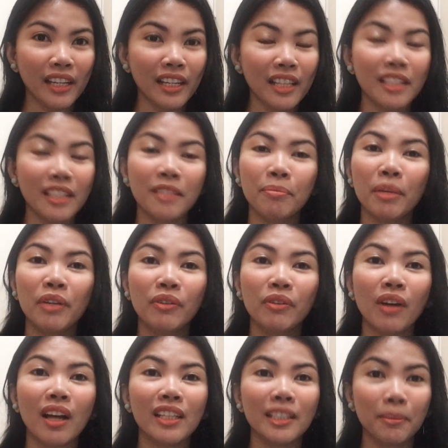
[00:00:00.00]
it's me
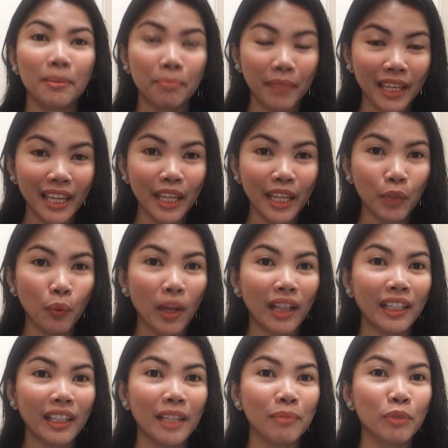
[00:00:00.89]
Rosie P and
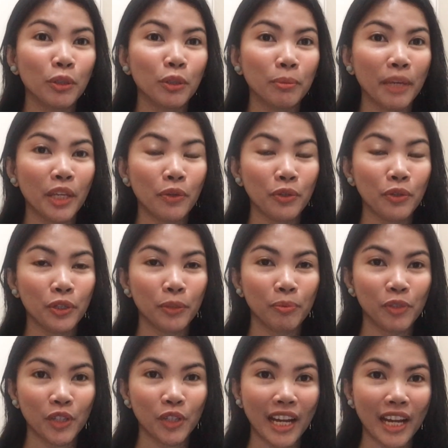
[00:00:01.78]
welcome to my
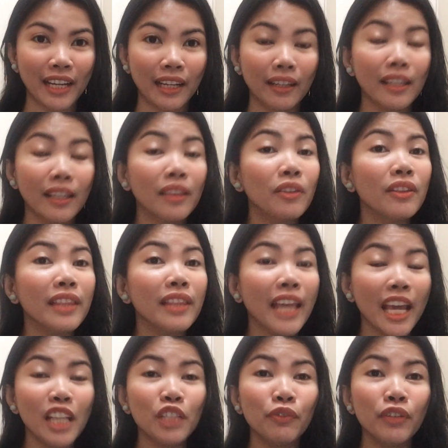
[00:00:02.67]
YouTube channel. And
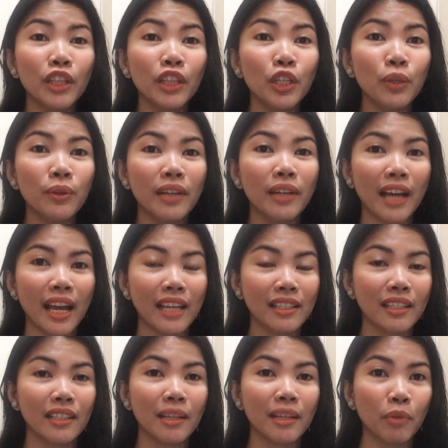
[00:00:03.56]
today's video
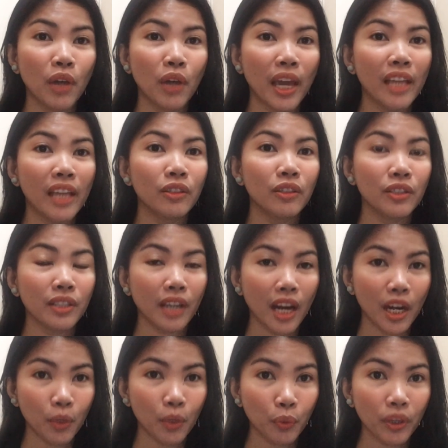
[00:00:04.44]
guys is I'm going to
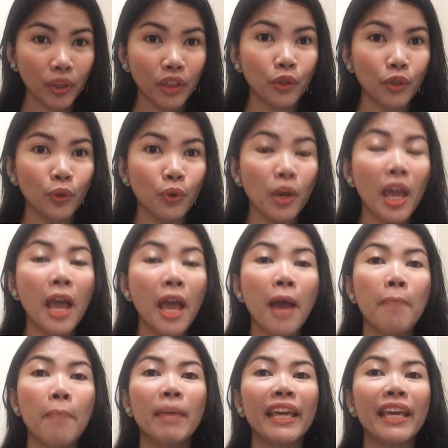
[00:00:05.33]
share with you
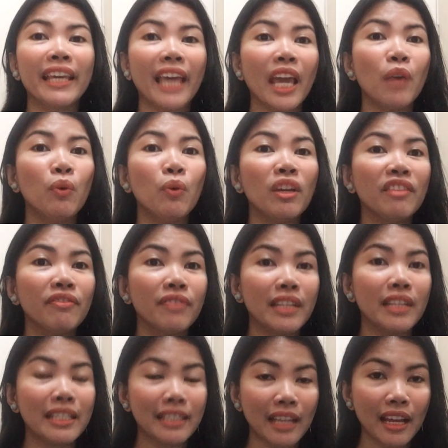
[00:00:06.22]
my K1
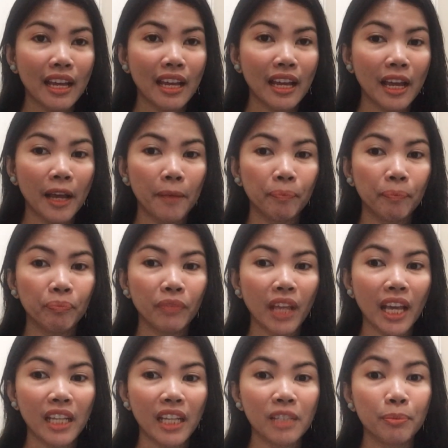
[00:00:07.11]
visa
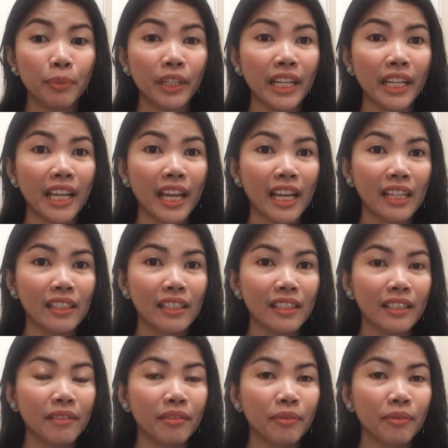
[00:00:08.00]

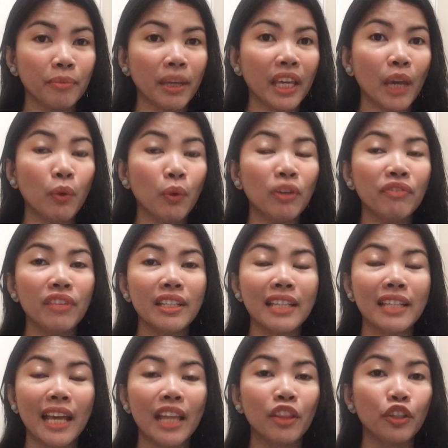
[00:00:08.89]
experience, my K1
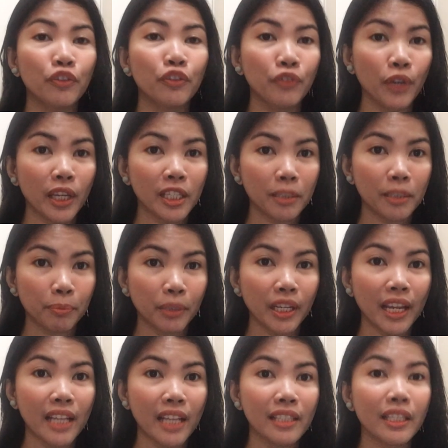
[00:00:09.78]
visa interview
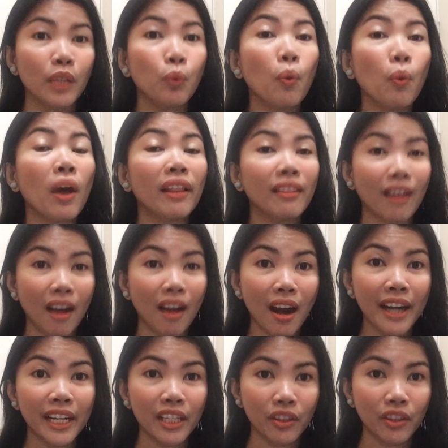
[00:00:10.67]
experience, and what
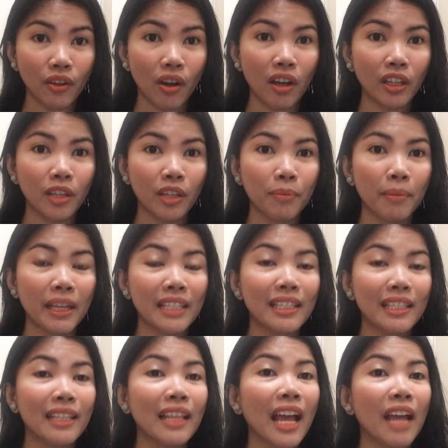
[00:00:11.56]
are the
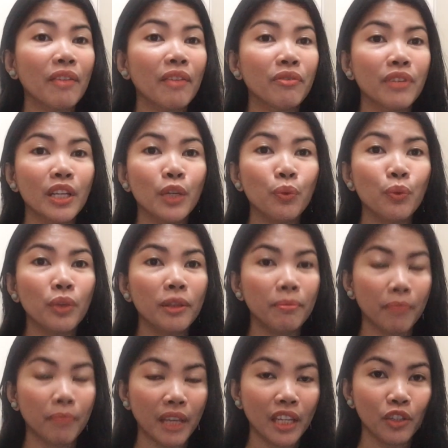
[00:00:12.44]
documents that I bring
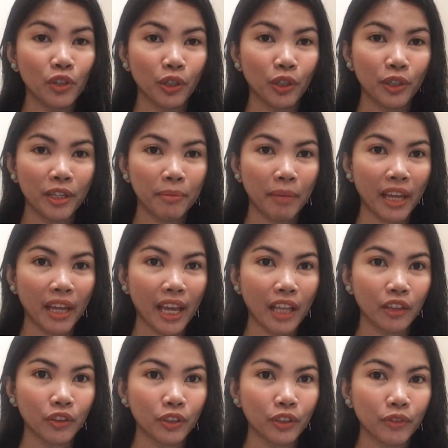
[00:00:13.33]
with me during my
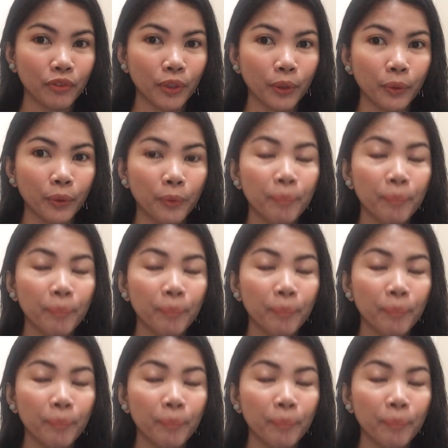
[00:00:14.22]
interview.